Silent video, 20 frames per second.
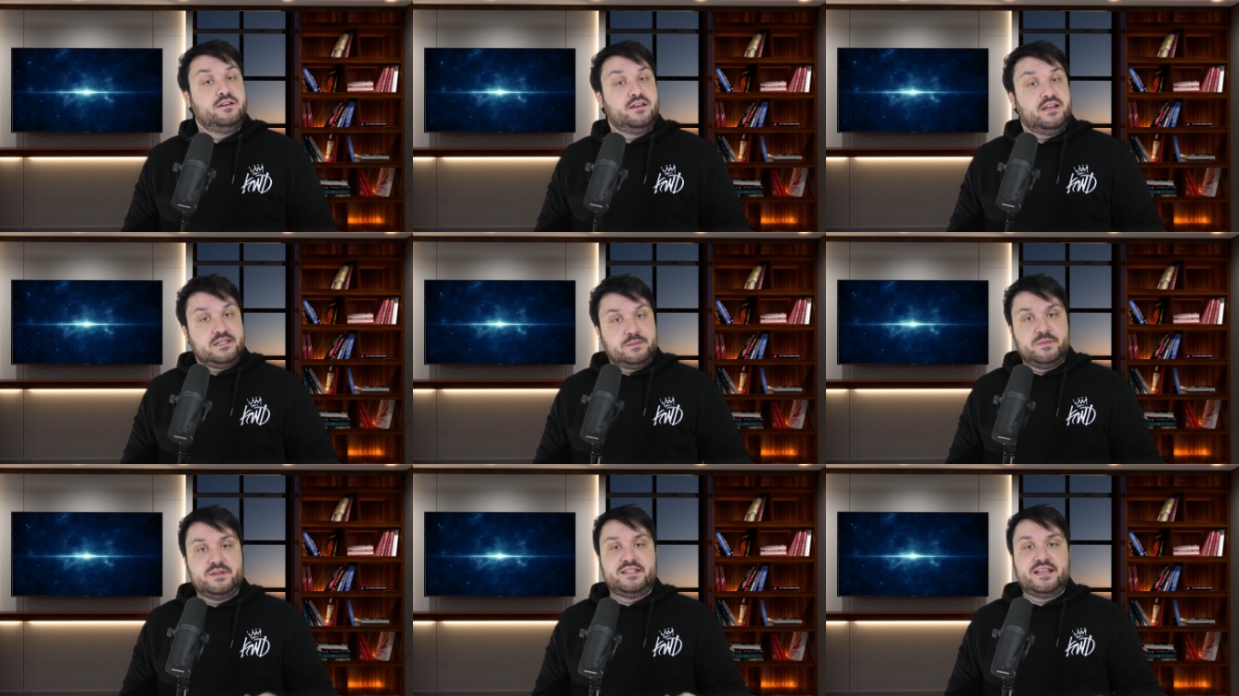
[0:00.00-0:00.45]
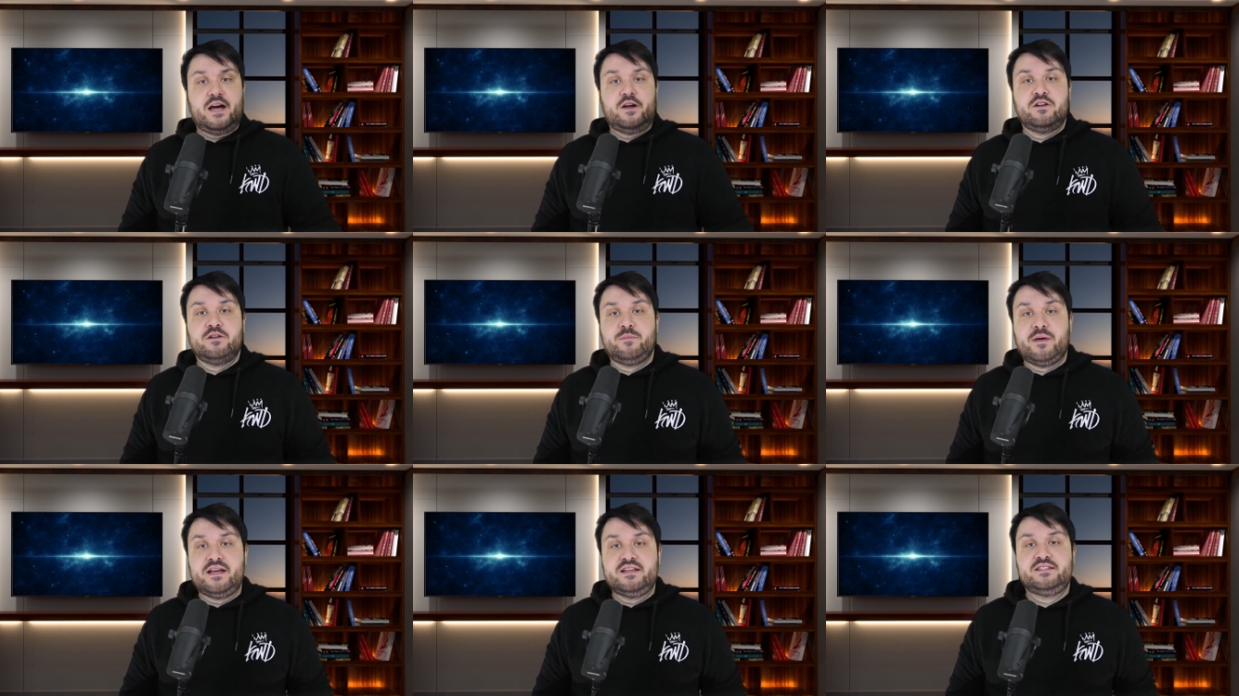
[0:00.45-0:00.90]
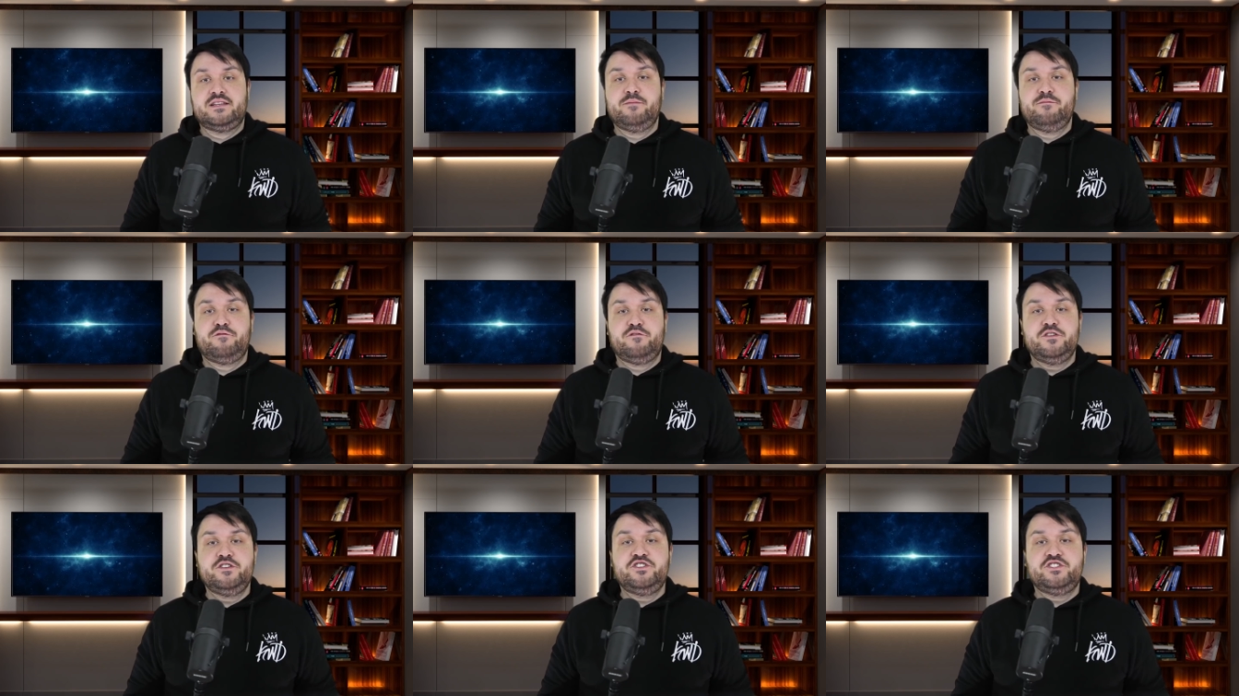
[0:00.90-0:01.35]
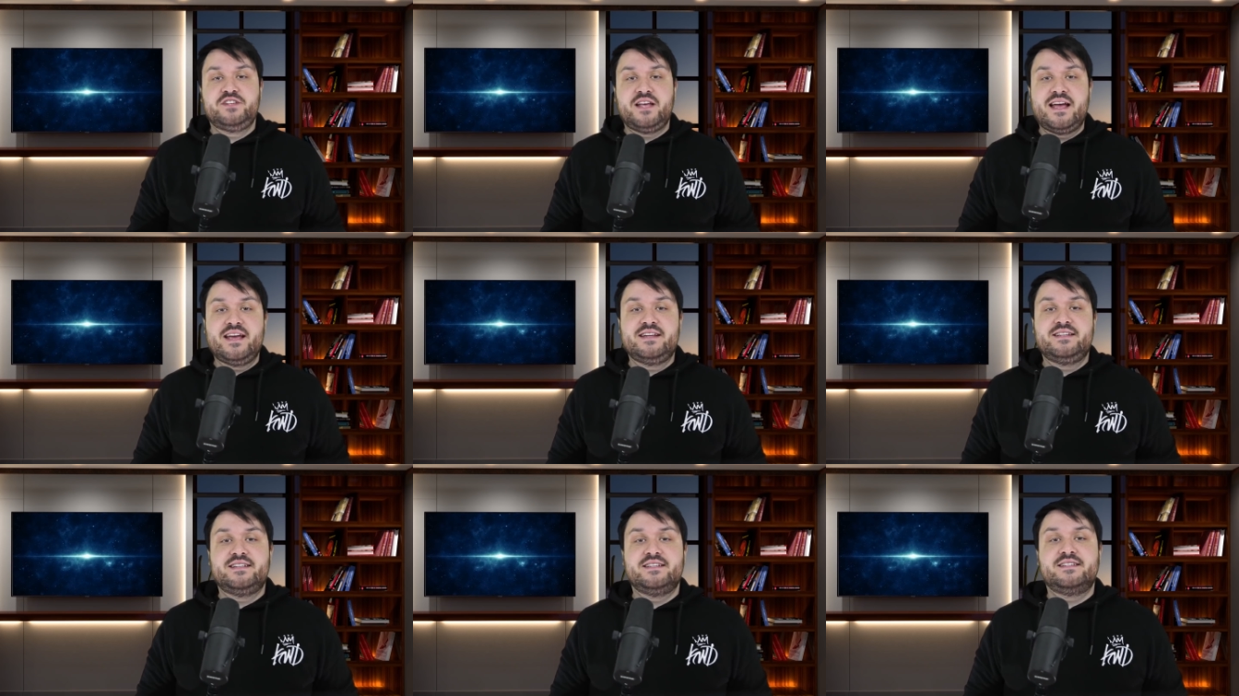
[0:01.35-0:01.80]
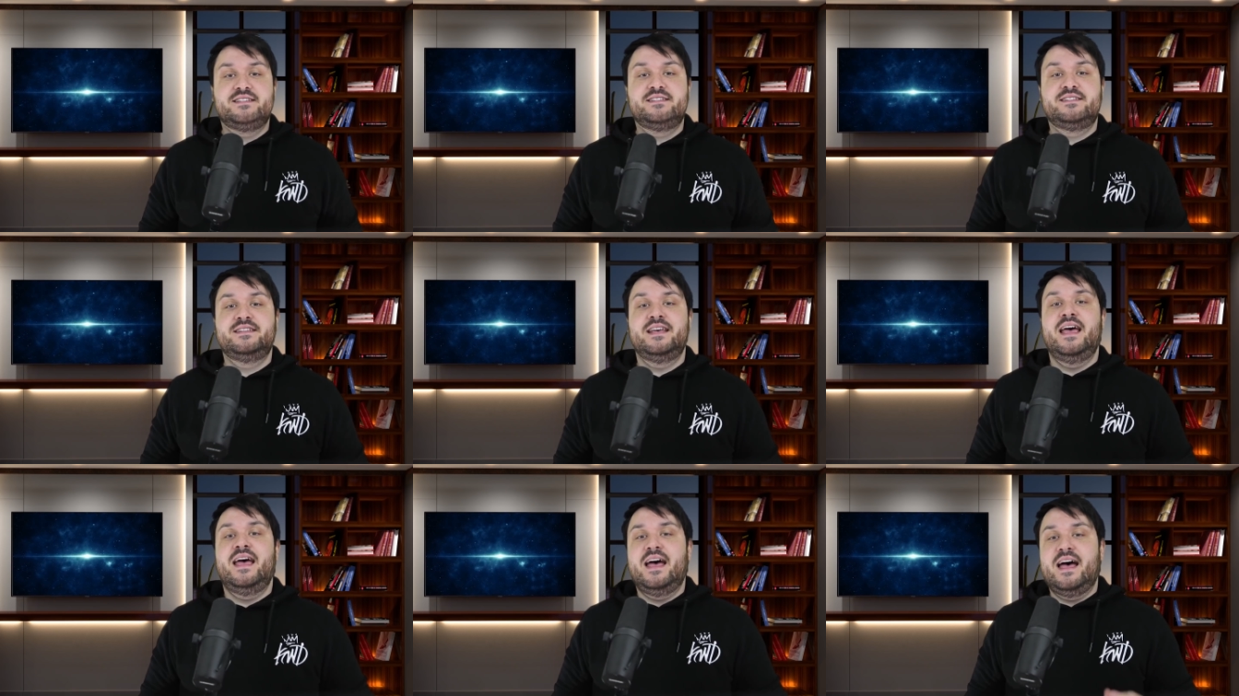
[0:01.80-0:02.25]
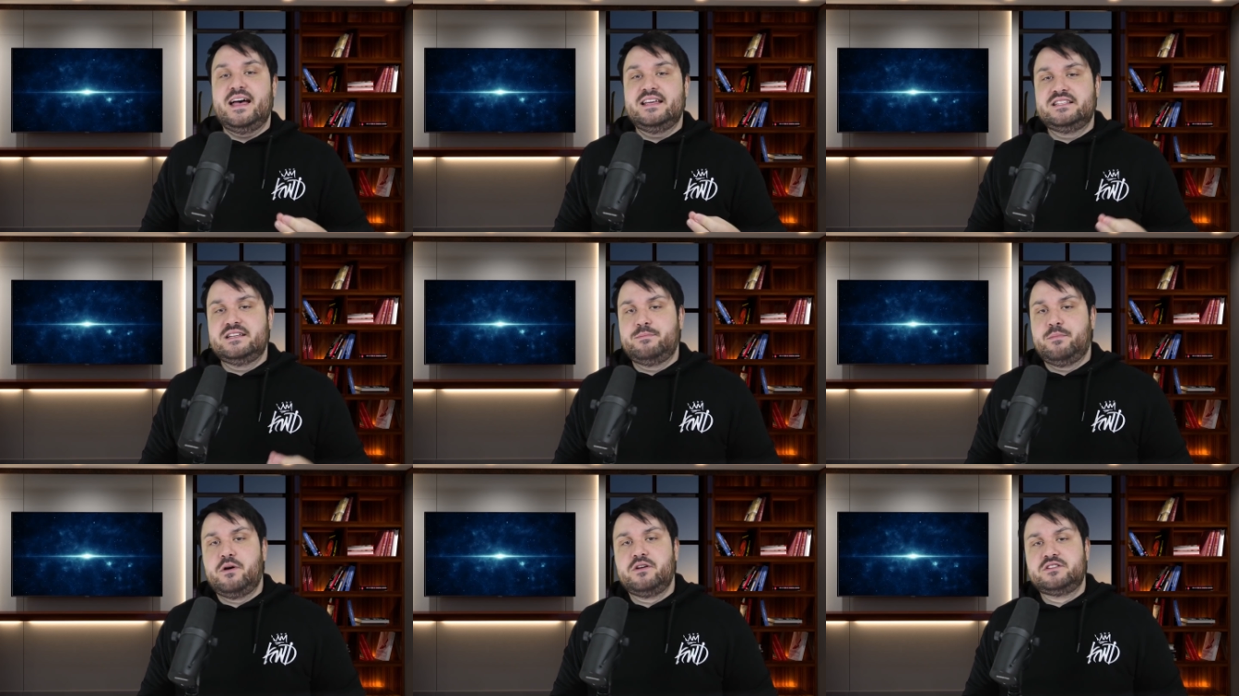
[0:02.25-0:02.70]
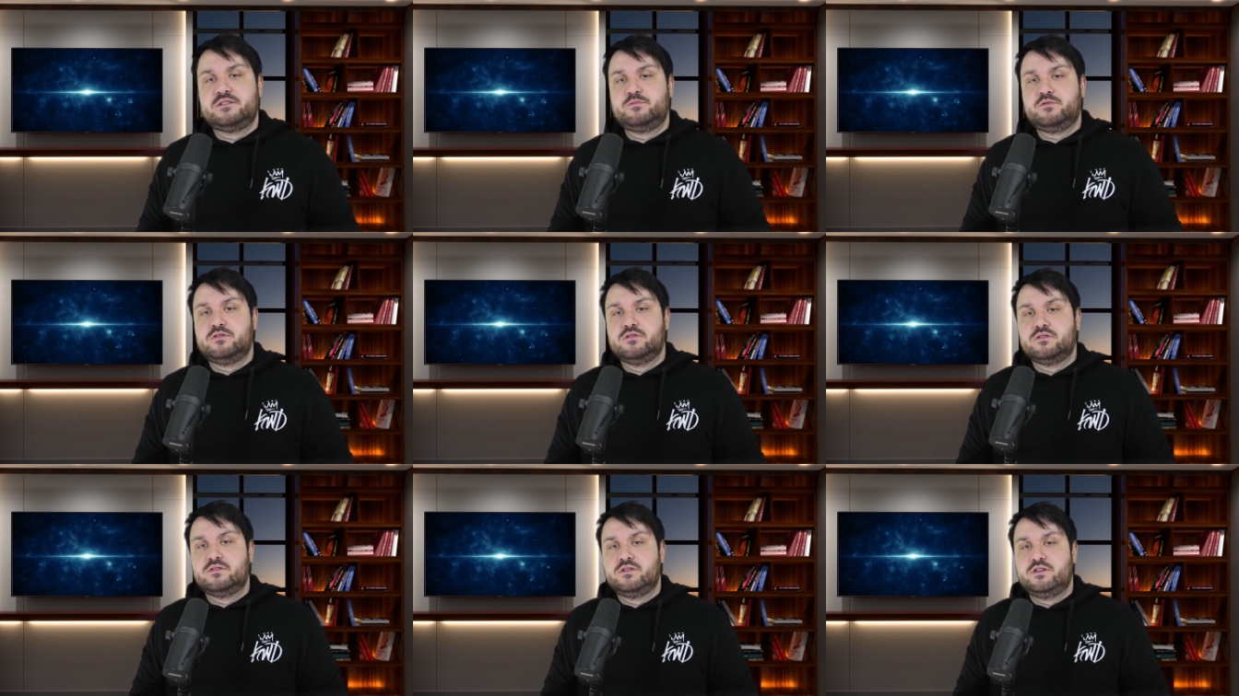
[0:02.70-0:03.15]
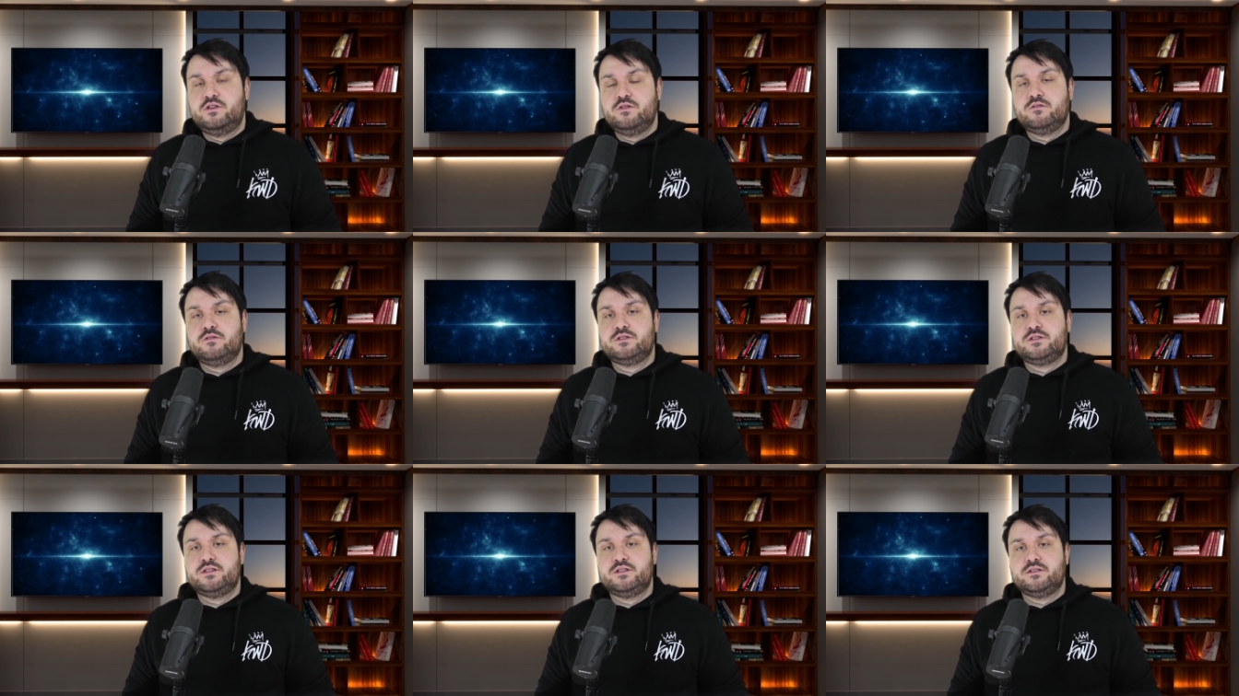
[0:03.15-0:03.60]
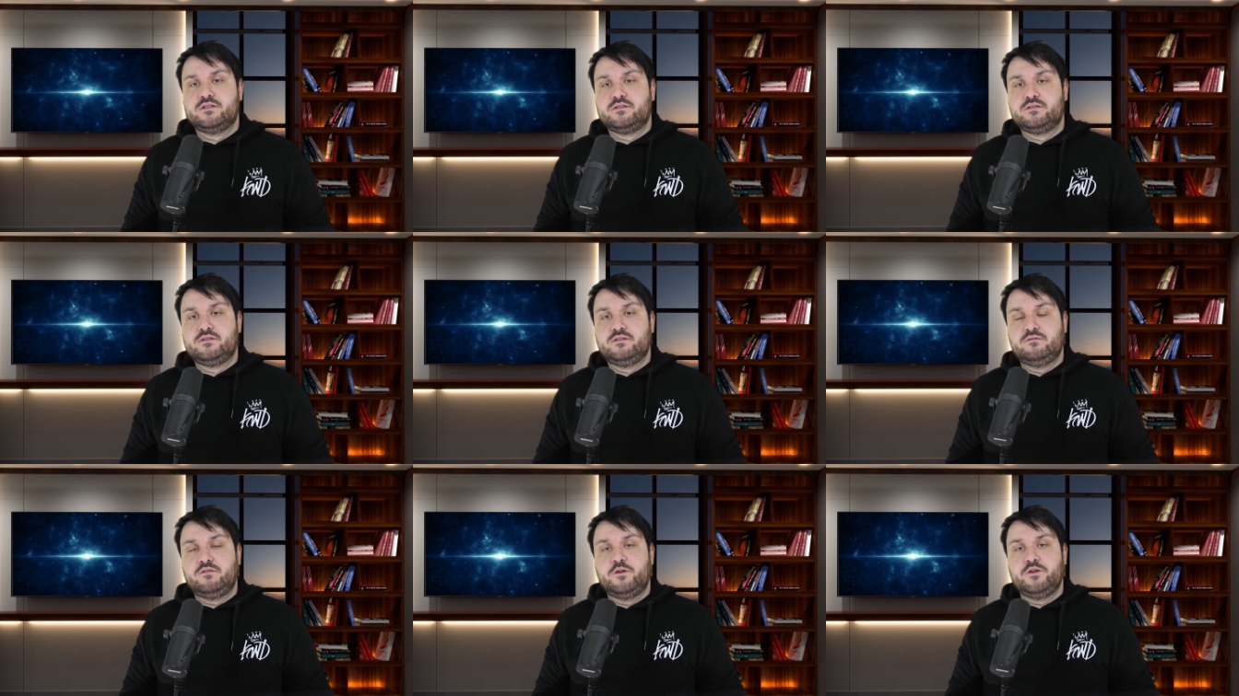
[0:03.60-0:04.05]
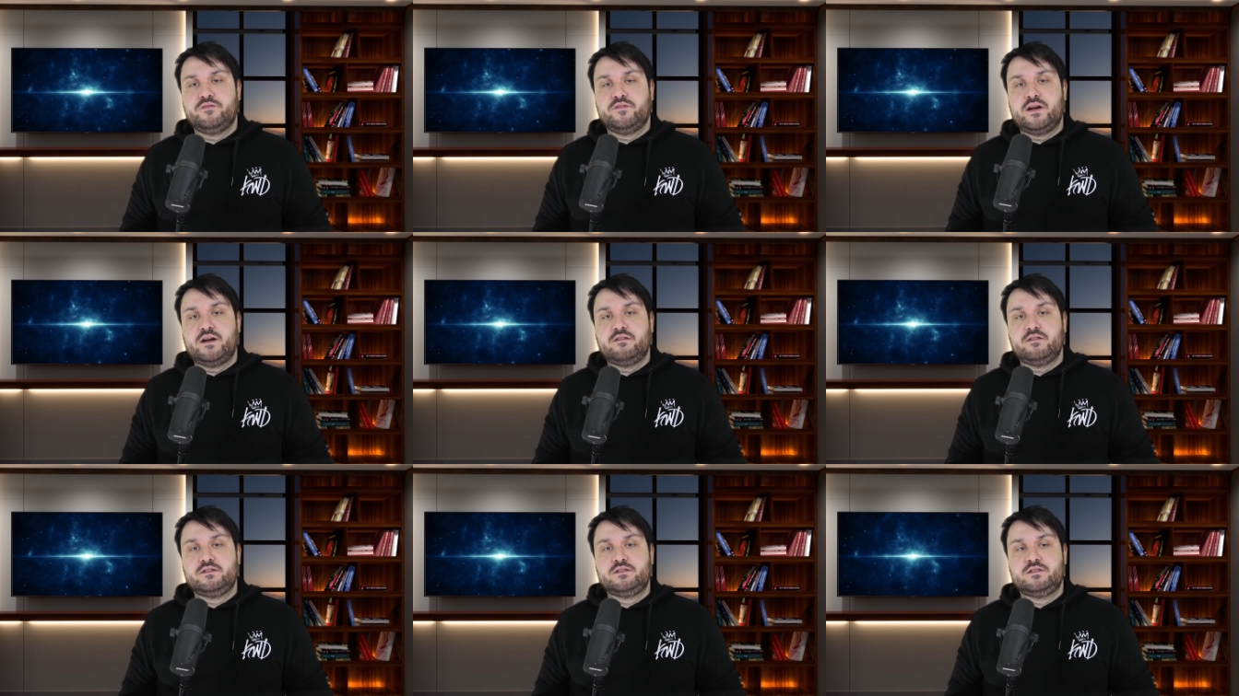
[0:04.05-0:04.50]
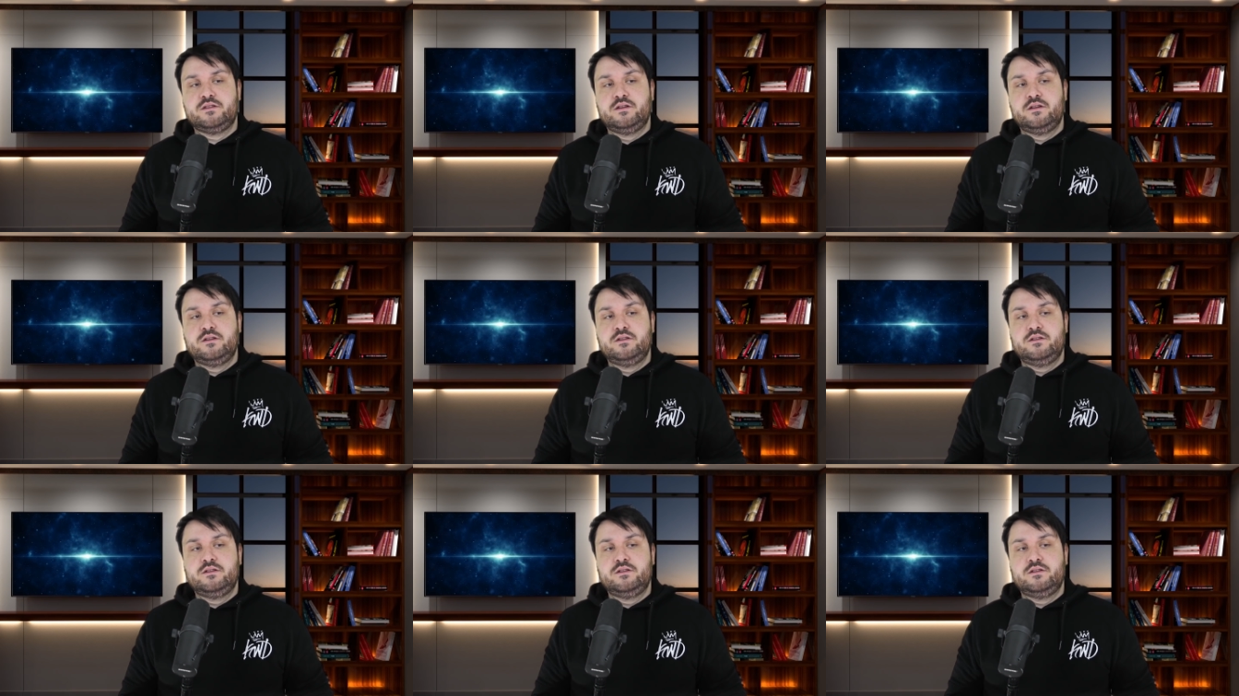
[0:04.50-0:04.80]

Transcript: has been touted by some French scientists as a possible cure to the coronavirus.